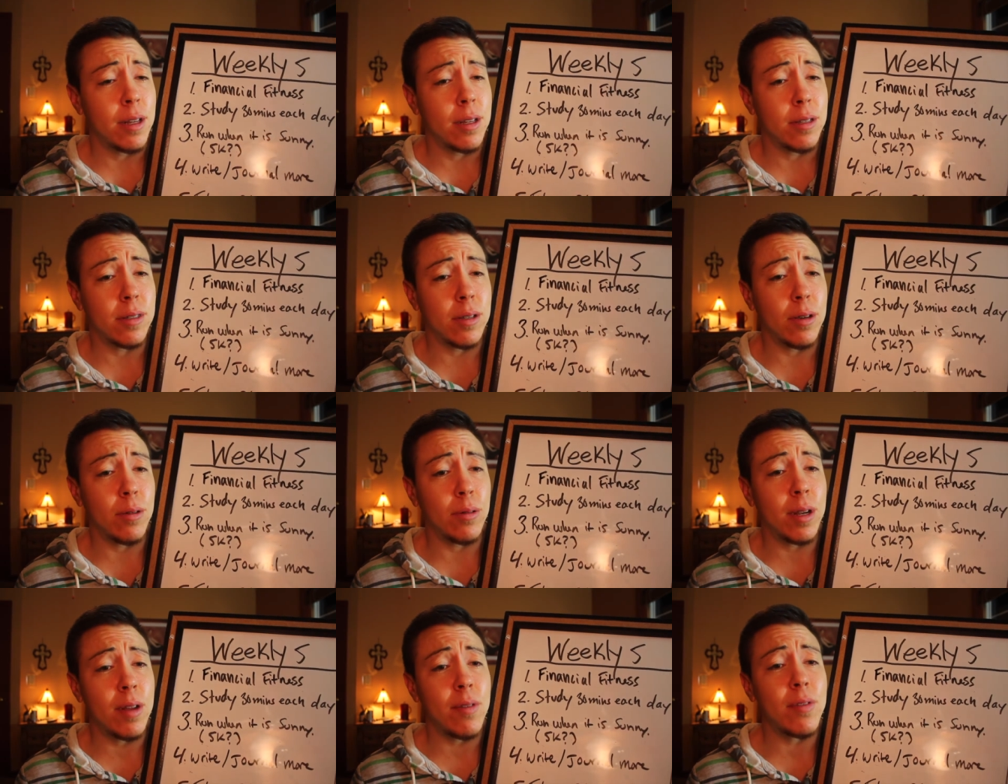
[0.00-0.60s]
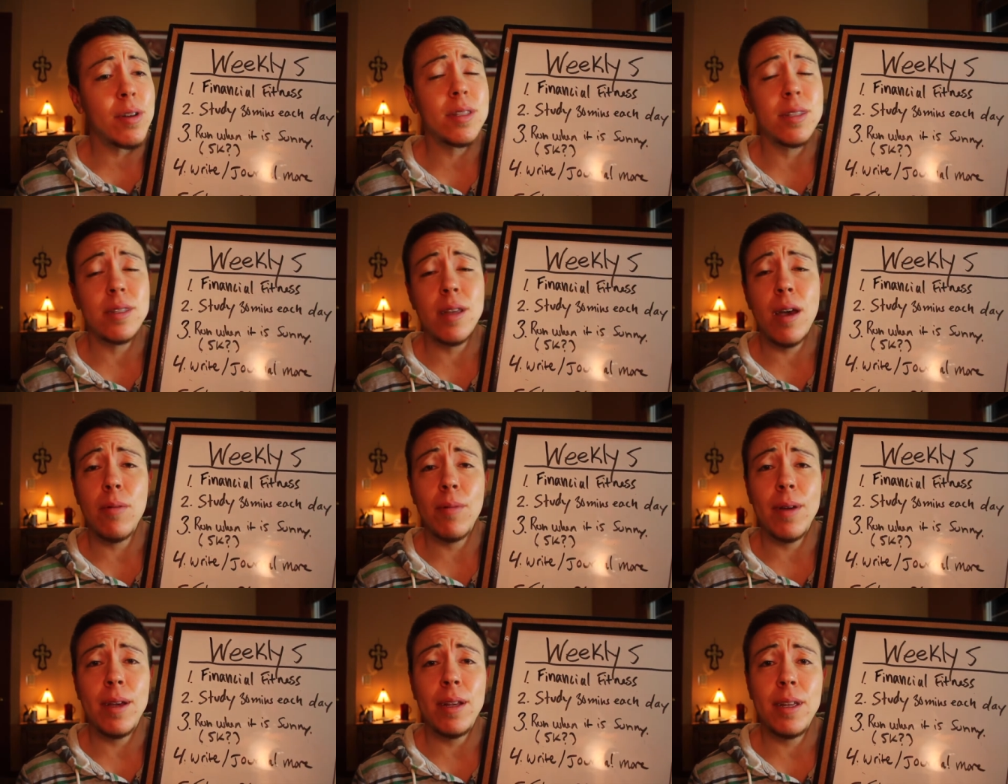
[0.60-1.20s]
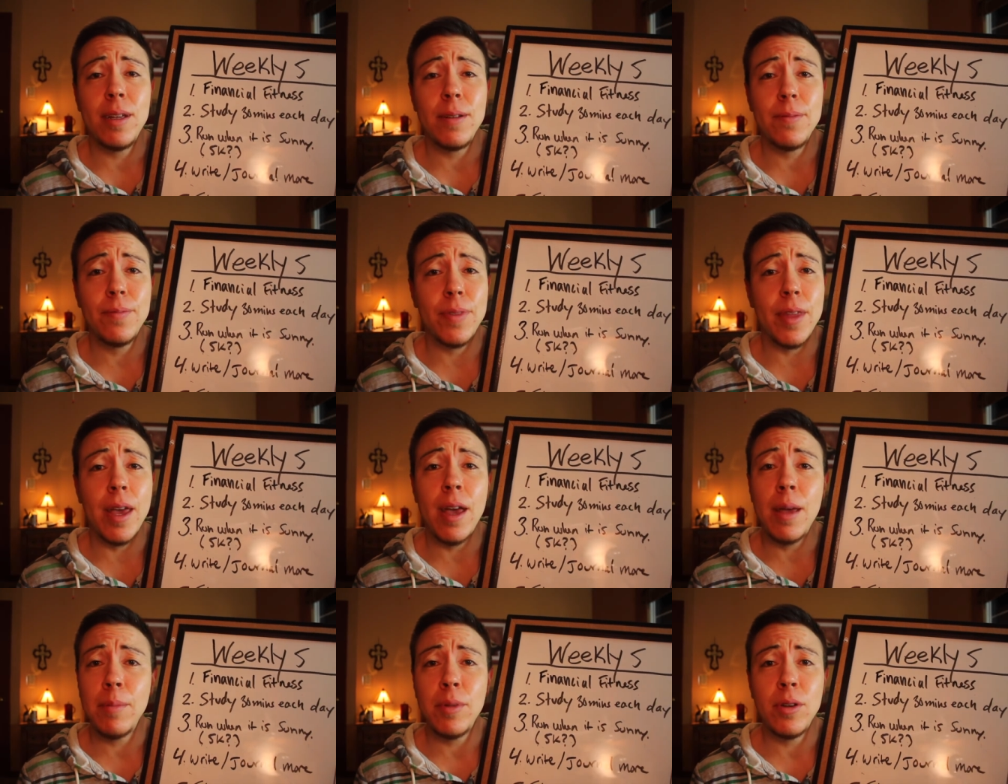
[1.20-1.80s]
So whenever it's not
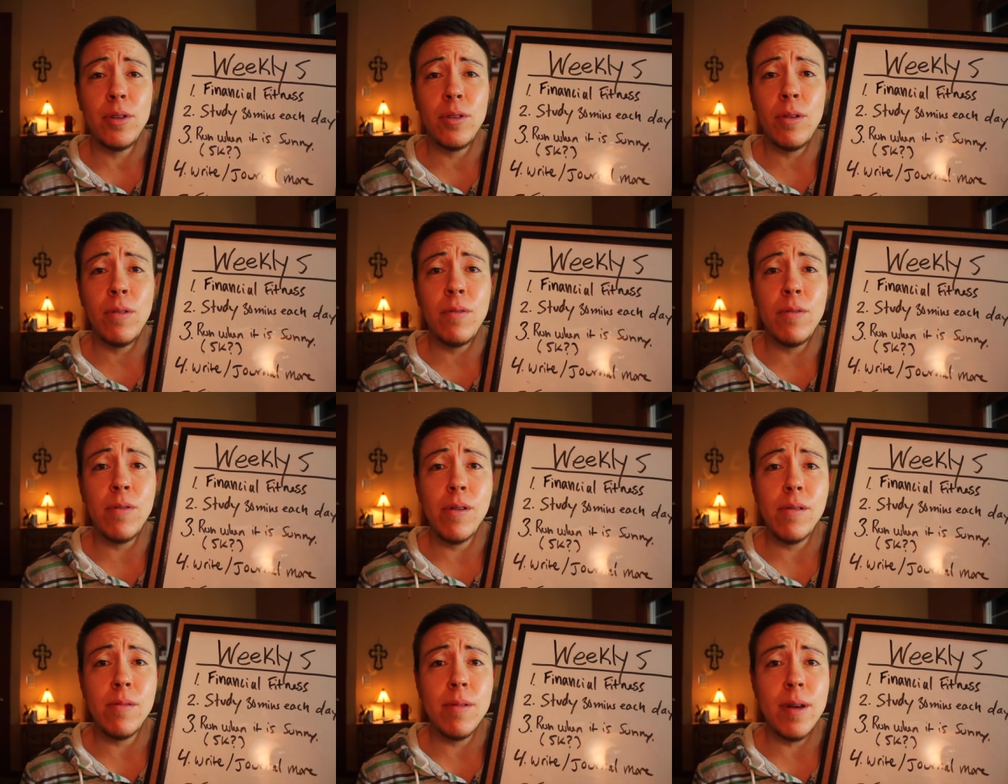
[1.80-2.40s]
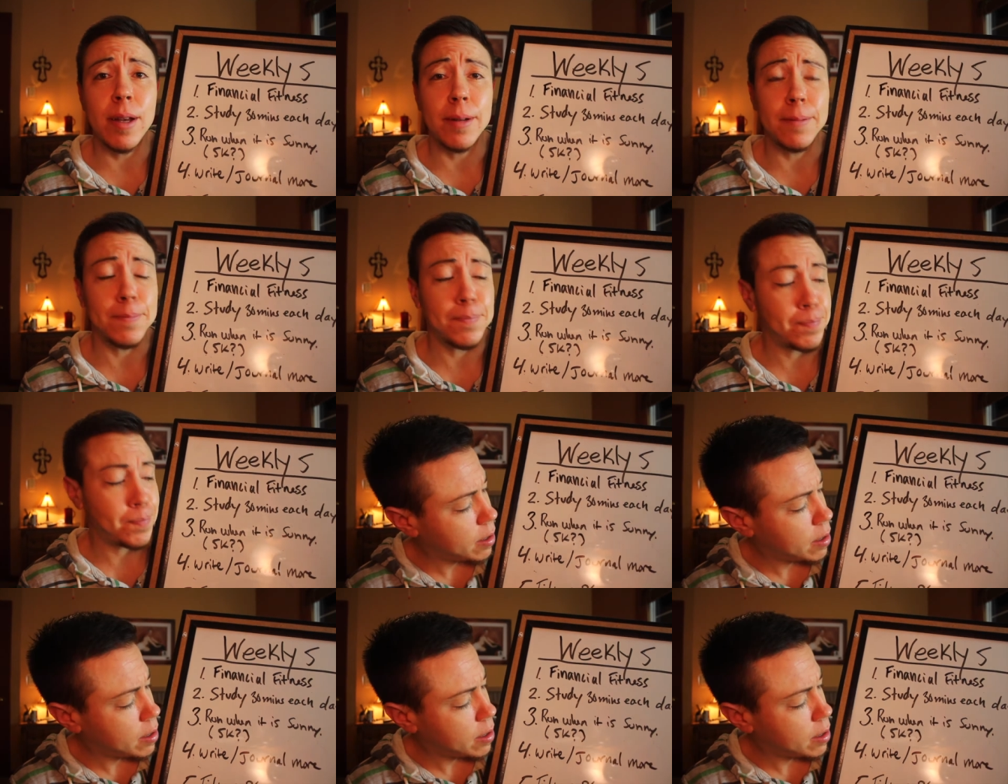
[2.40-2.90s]
raining, I'm gonna go for a run.